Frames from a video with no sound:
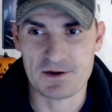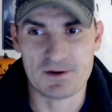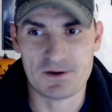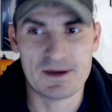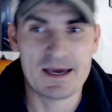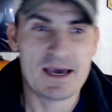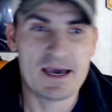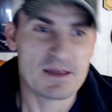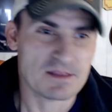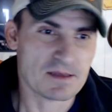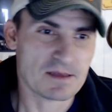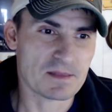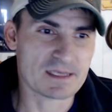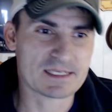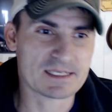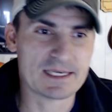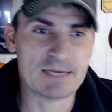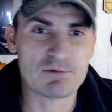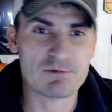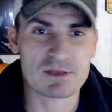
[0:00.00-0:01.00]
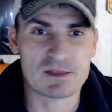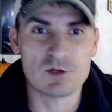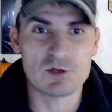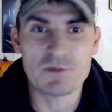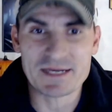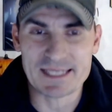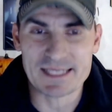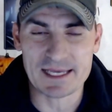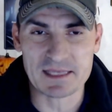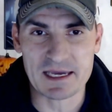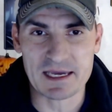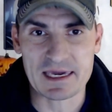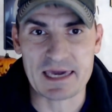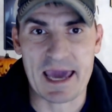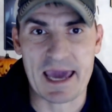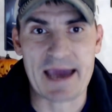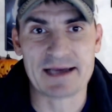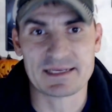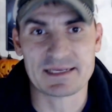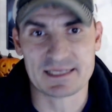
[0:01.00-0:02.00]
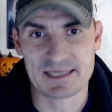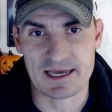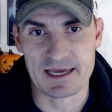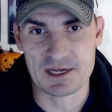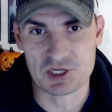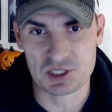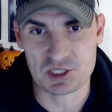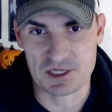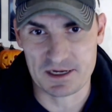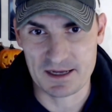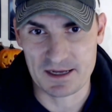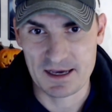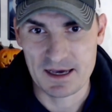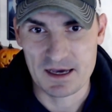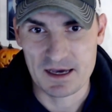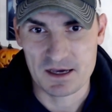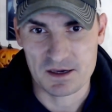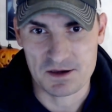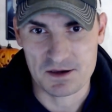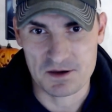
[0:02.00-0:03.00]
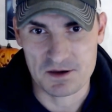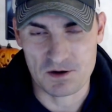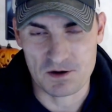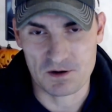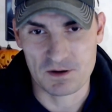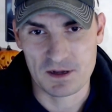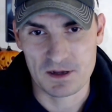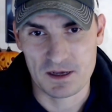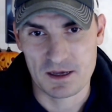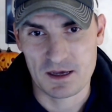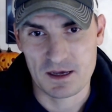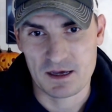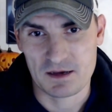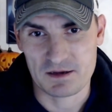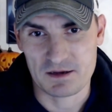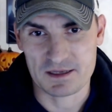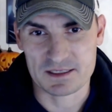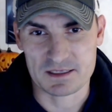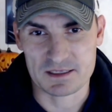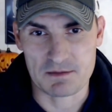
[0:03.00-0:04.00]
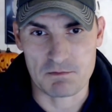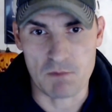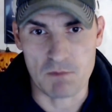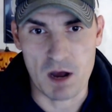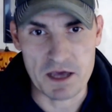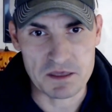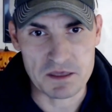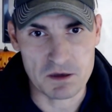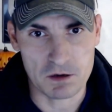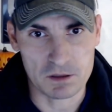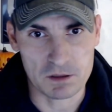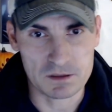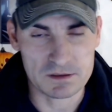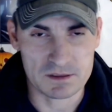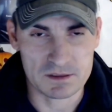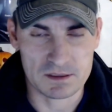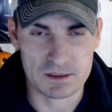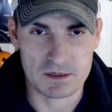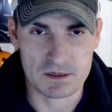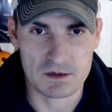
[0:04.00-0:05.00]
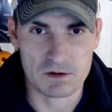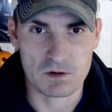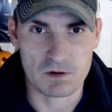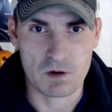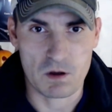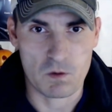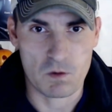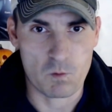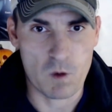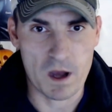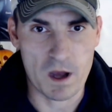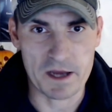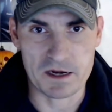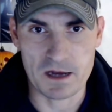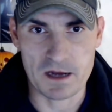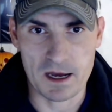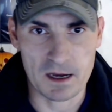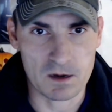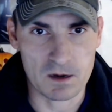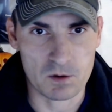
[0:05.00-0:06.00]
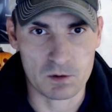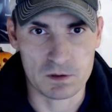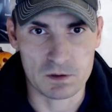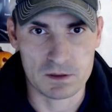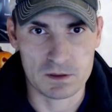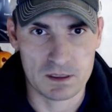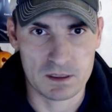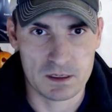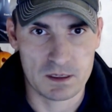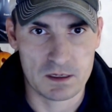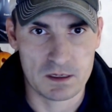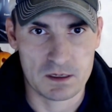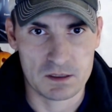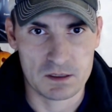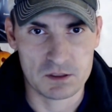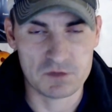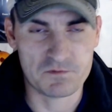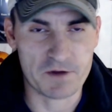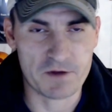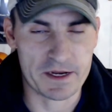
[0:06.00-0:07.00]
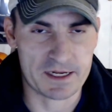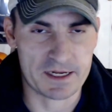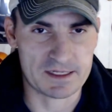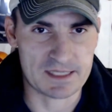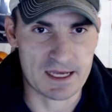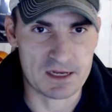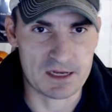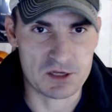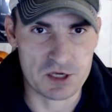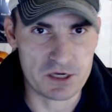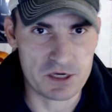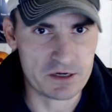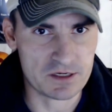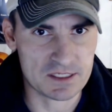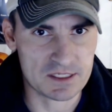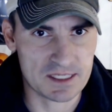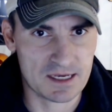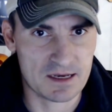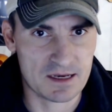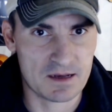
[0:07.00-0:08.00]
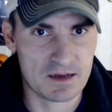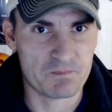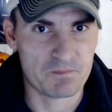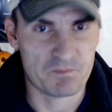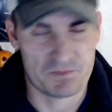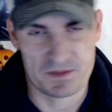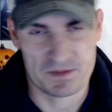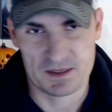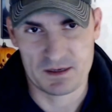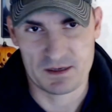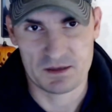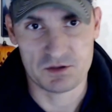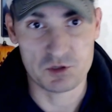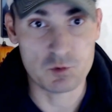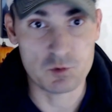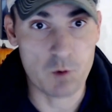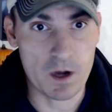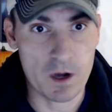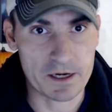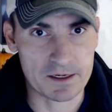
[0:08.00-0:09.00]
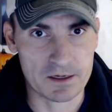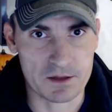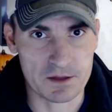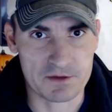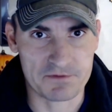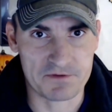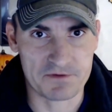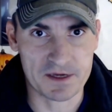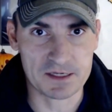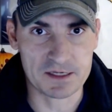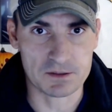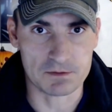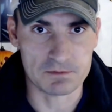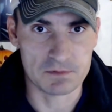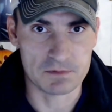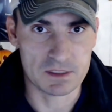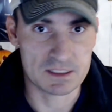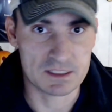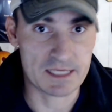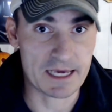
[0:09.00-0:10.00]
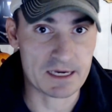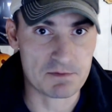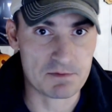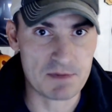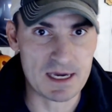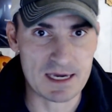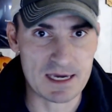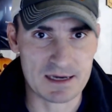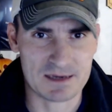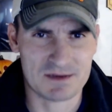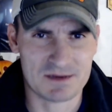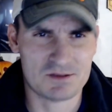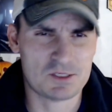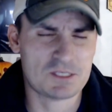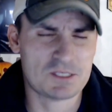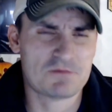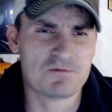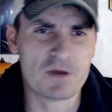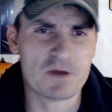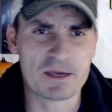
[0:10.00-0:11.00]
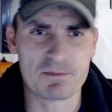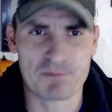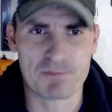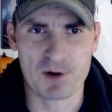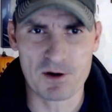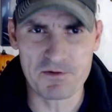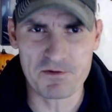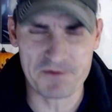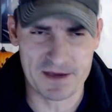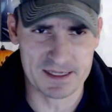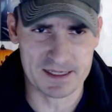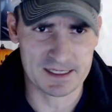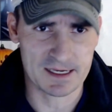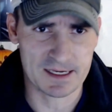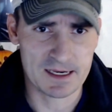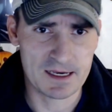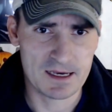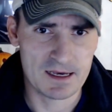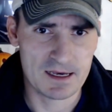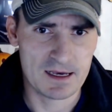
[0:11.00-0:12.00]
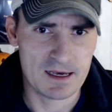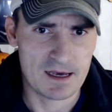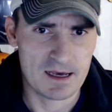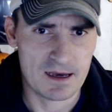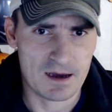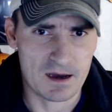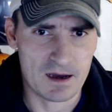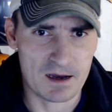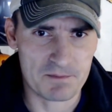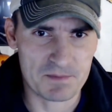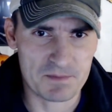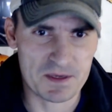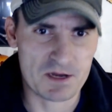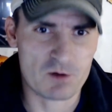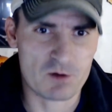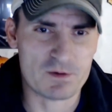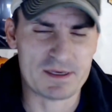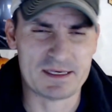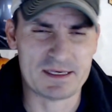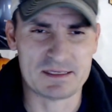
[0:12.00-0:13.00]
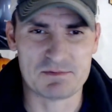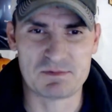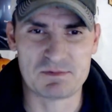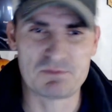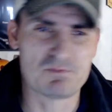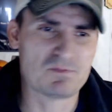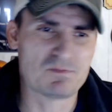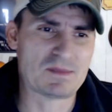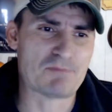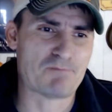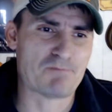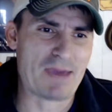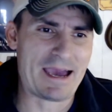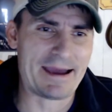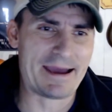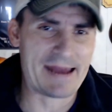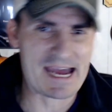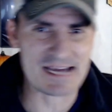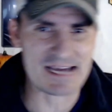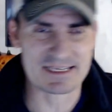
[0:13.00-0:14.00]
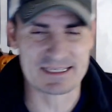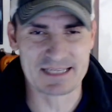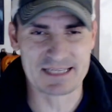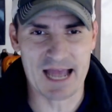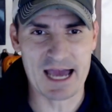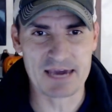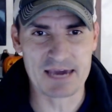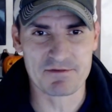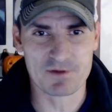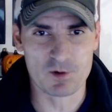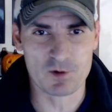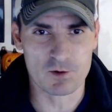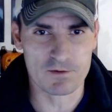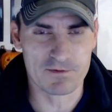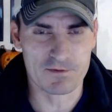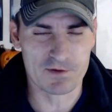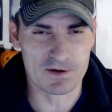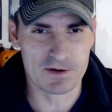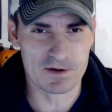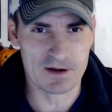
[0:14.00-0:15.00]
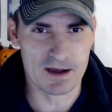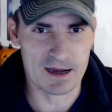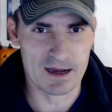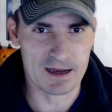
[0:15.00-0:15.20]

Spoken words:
Then the scene with Loomis at the gas station, and he's, Michael, why now? You've waited 10 years. You want another victim? Take me. Just fucking perfect. He's badass diving over